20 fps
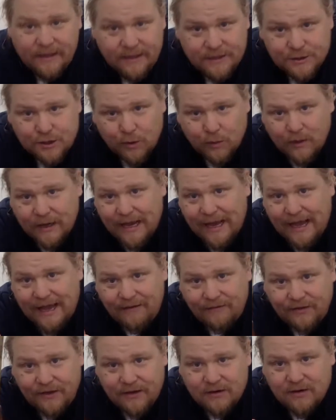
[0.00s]
So what I
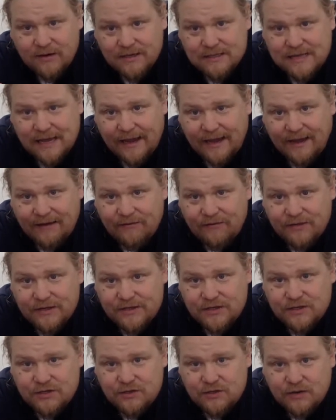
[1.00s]
have here is I have
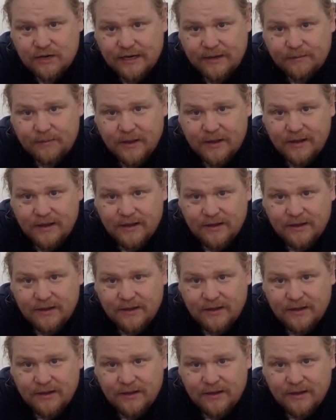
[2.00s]
this strip.